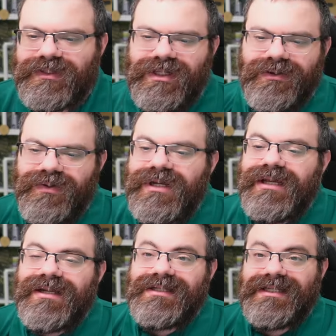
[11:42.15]
So
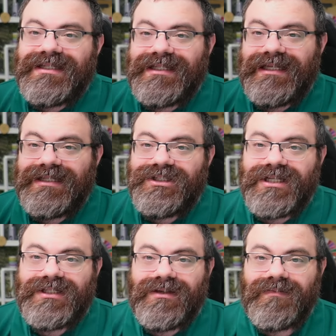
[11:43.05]
uniqueness is is
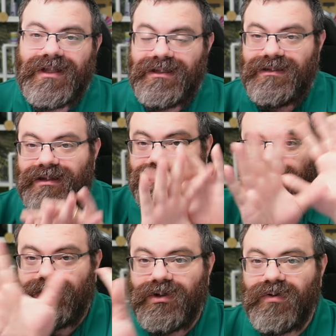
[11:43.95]
just a a
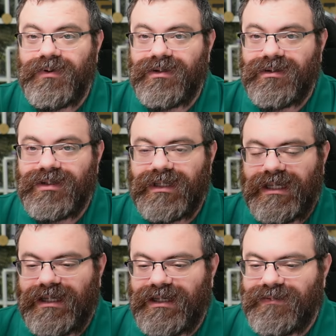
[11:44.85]
global
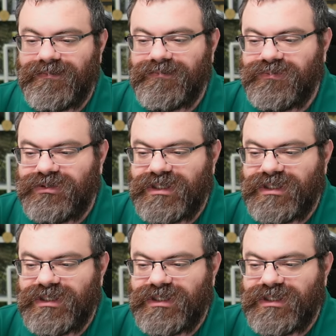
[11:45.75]
um,